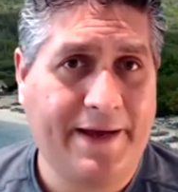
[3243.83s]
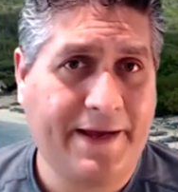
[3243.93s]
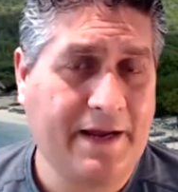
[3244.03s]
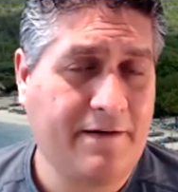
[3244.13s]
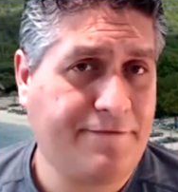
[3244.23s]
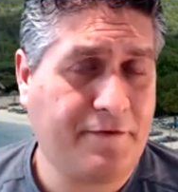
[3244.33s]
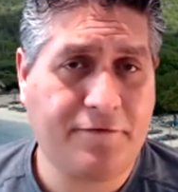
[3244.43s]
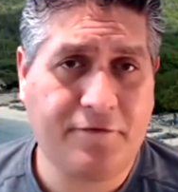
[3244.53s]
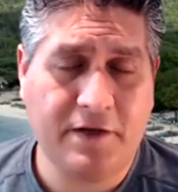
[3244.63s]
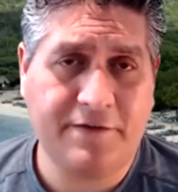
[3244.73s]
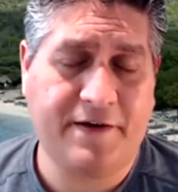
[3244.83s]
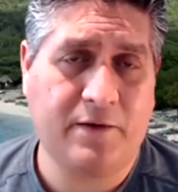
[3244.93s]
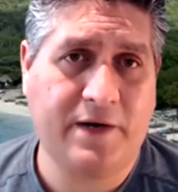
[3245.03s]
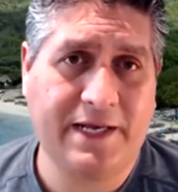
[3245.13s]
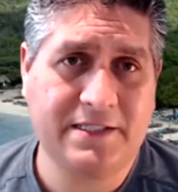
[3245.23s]
again, feel free if
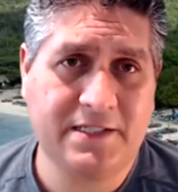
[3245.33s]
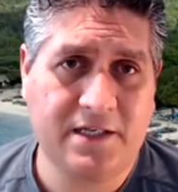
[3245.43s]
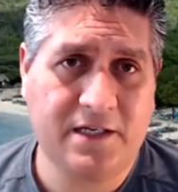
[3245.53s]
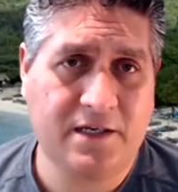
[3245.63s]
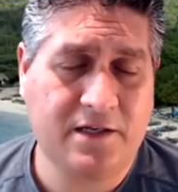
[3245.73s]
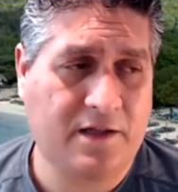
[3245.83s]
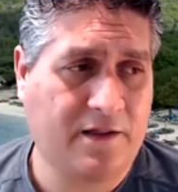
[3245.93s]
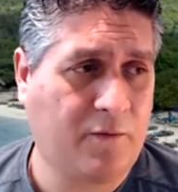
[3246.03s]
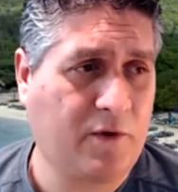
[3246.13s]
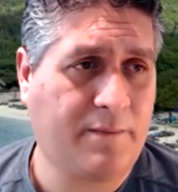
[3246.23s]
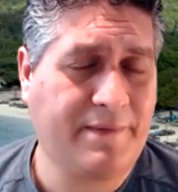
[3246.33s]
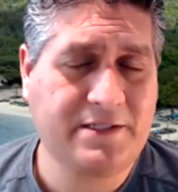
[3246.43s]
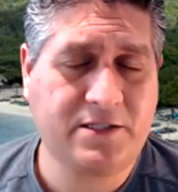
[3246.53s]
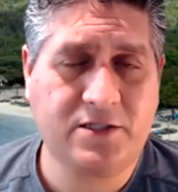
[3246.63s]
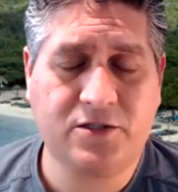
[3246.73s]
anyone has any, they want a
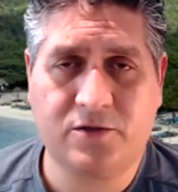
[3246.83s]
message,